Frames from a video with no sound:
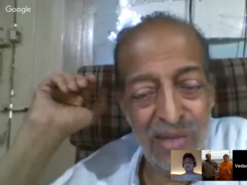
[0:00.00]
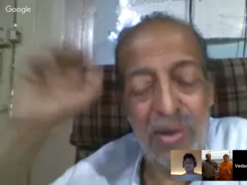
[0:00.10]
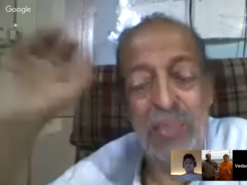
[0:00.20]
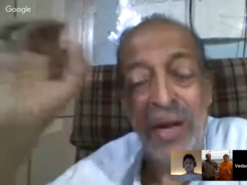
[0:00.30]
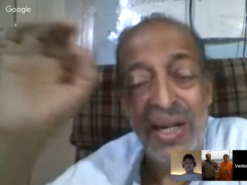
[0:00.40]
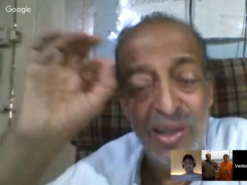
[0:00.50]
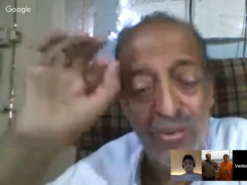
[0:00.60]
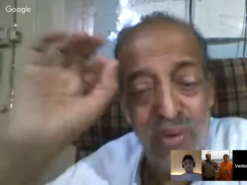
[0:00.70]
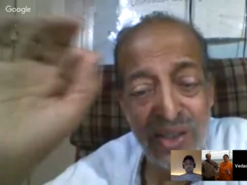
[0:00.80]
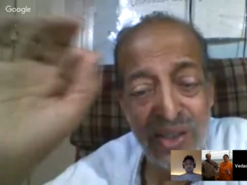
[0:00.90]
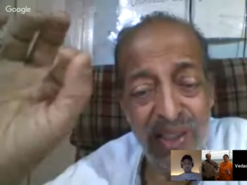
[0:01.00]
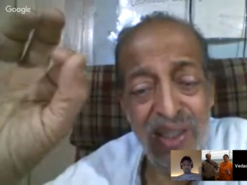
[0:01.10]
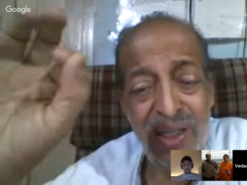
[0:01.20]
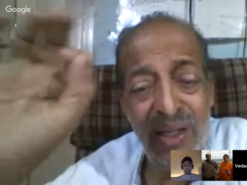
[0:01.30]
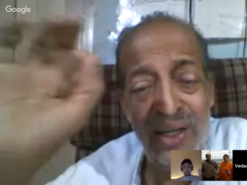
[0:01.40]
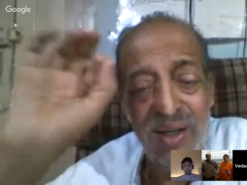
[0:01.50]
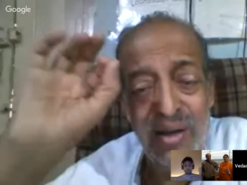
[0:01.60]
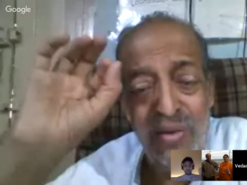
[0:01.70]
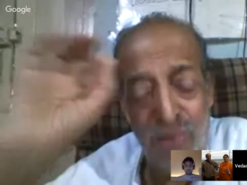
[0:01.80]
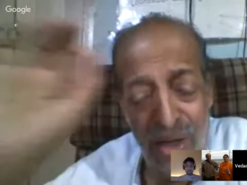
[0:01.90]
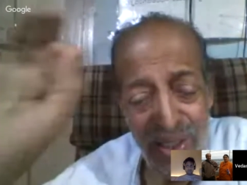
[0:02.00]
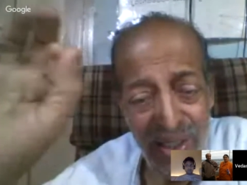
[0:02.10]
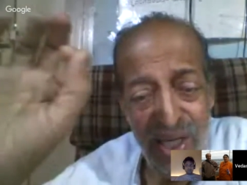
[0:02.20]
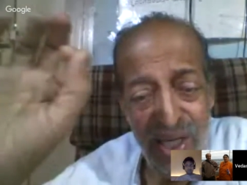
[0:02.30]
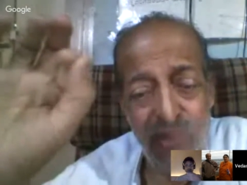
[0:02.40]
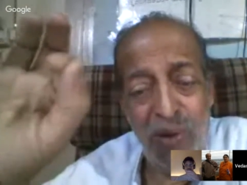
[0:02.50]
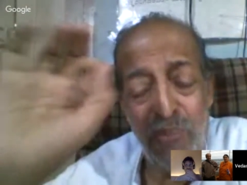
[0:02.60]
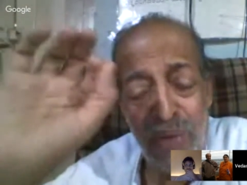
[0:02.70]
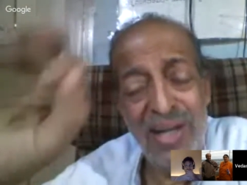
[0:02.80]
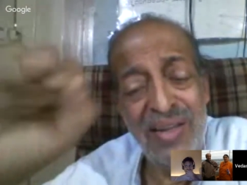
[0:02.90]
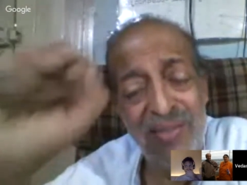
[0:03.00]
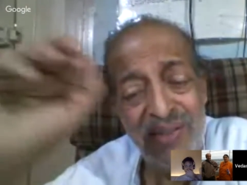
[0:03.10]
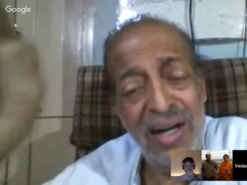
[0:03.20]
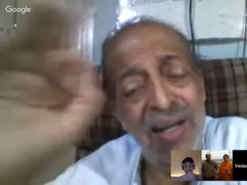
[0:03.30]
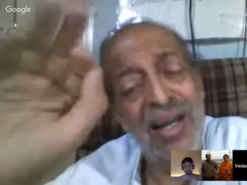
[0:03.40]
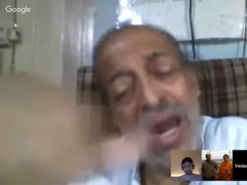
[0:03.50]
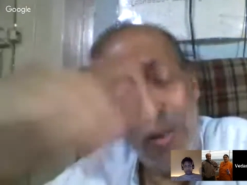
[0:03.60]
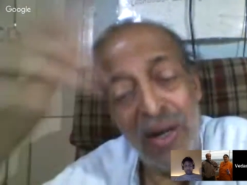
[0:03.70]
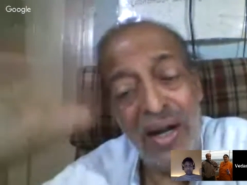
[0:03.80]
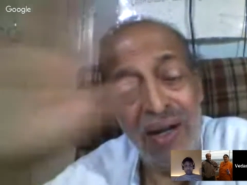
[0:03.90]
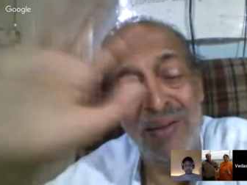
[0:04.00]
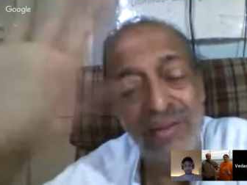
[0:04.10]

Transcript: My brain is functioning, fine. If my brain is dead, I'm dead.